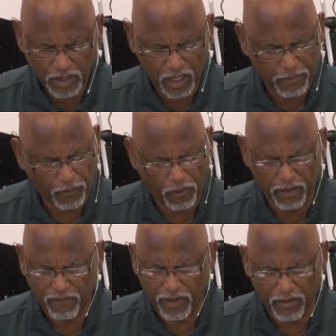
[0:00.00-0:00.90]
And I
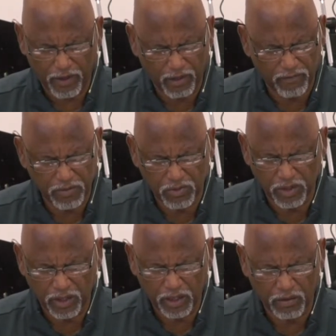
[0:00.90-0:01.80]
pray, Father, everyone
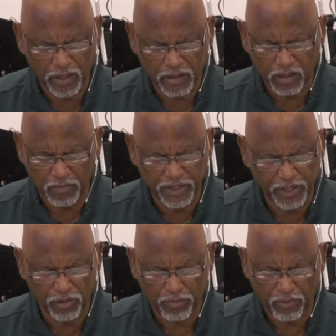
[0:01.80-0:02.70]
here has come
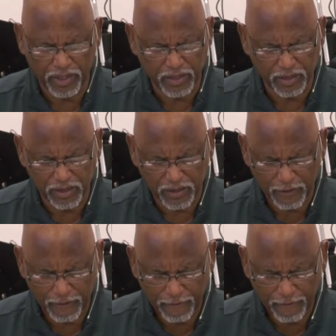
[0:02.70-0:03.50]
into your presence